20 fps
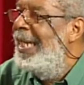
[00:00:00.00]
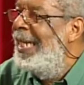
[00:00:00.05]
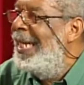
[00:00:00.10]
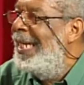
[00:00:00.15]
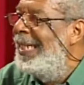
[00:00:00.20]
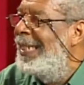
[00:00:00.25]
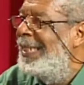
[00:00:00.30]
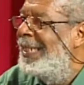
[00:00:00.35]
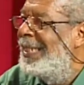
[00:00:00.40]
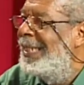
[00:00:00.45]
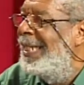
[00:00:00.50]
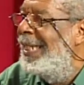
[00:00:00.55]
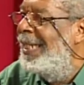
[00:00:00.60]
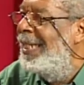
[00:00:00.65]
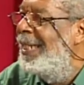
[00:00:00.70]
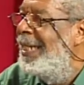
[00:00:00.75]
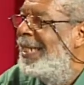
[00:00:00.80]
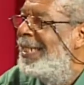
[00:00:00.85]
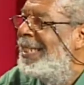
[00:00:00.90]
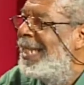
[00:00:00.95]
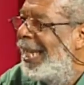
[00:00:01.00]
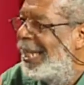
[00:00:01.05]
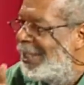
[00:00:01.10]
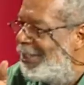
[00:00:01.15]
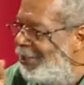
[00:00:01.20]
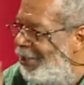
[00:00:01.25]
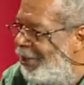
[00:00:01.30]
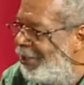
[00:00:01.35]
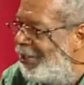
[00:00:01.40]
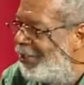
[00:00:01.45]
is the
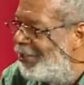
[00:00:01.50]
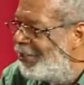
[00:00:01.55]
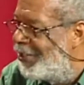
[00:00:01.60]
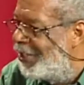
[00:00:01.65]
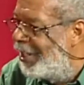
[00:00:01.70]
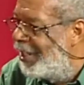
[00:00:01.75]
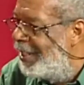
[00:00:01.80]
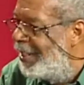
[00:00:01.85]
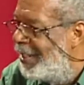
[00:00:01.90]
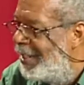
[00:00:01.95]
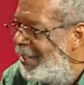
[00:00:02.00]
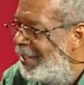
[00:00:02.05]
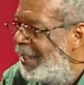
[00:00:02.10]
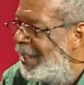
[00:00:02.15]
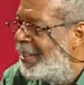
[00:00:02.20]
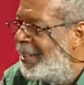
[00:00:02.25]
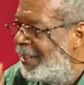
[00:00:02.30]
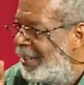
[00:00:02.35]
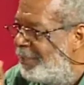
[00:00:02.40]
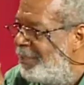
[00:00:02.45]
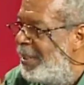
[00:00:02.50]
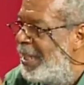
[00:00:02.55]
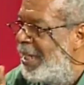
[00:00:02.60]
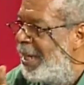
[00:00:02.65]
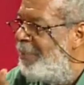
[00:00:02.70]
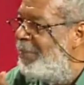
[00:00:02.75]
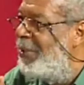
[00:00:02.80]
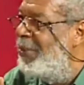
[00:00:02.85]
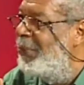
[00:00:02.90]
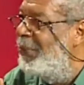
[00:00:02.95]
technology that is being
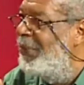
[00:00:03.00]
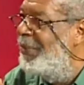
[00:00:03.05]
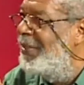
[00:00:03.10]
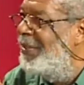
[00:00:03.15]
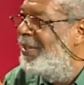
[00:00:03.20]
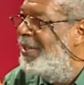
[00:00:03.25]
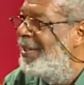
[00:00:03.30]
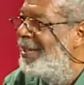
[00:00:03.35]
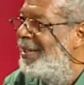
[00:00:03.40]
abused.